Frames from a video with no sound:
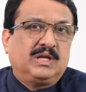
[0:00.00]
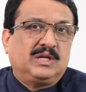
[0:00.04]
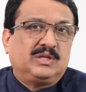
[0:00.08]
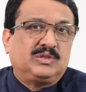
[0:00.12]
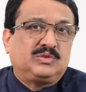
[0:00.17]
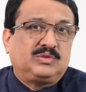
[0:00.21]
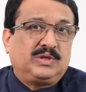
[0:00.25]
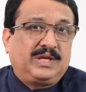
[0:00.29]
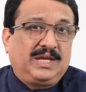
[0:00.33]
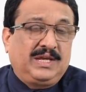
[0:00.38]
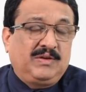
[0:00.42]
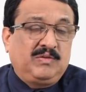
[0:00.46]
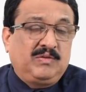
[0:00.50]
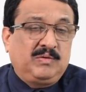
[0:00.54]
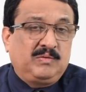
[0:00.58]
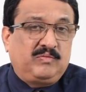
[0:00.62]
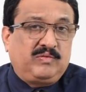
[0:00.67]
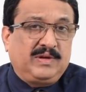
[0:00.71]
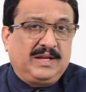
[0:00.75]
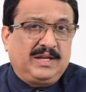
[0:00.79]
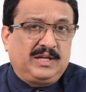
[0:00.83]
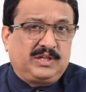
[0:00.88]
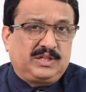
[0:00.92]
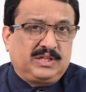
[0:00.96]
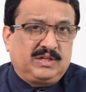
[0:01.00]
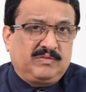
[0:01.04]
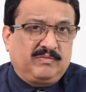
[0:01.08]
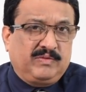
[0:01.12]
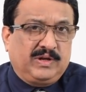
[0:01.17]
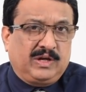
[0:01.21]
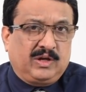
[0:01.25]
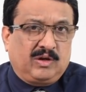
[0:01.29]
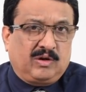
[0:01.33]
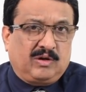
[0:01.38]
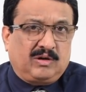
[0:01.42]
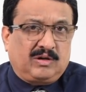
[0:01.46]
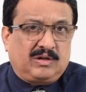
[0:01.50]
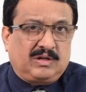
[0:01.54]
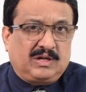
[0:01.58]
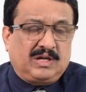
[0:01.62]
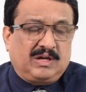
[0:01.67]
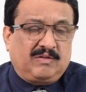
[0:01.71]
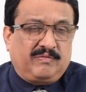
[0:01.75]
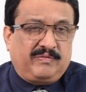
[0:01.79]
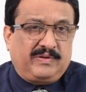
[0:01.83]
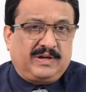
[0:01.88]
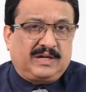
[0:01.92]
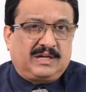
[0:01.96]
So, inflation will not
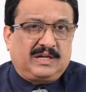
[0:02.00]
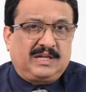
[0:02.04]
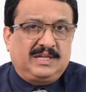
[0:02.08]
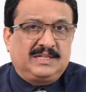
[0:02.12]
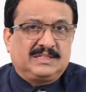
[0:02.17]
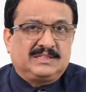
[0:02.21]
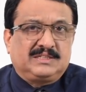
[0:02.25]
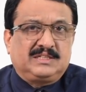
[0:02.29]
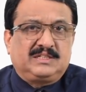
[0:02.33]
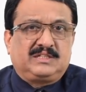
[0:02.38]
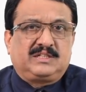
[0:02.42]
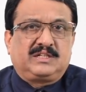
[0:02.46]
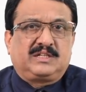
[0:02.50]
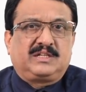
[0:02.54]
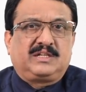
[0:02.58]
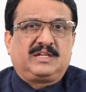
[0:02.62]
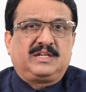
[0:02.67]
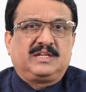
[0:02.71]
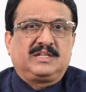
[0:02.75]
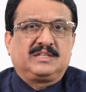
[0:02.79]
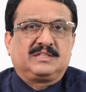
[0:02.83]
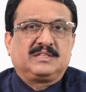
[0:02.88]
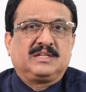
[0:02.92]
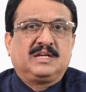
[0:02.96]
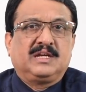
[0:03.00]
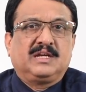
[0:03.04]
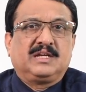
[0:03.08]
affect in such a case